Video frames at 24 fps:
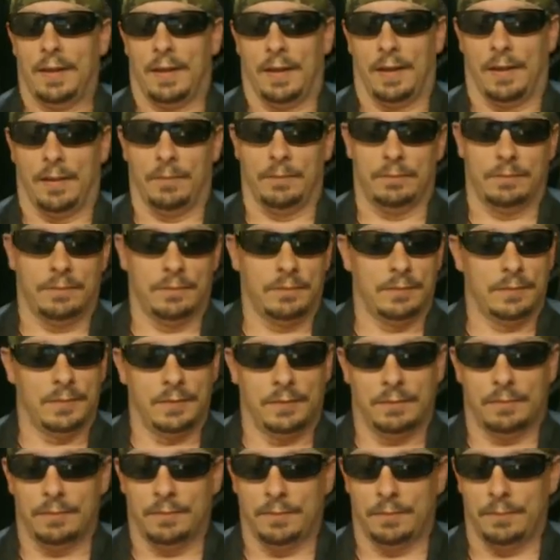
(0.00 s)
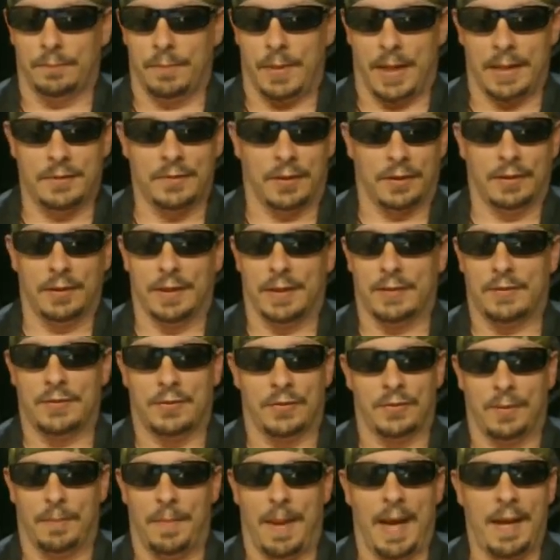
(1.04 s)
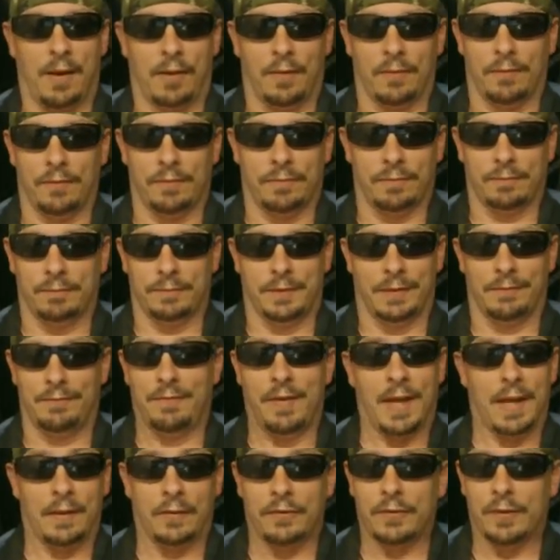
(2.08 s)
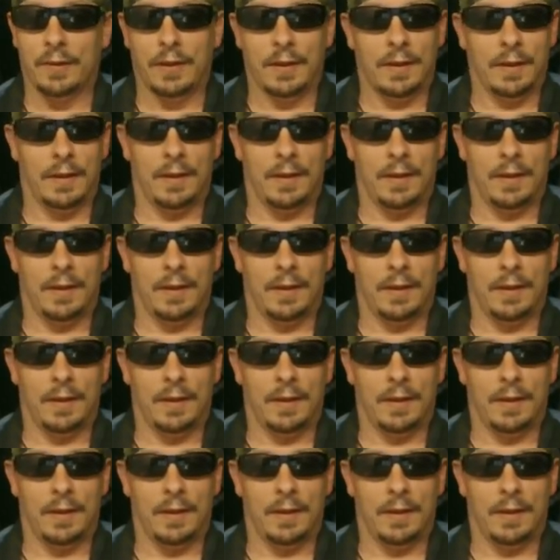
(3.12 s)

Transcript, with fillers: Um, basically it's just a matter of defense.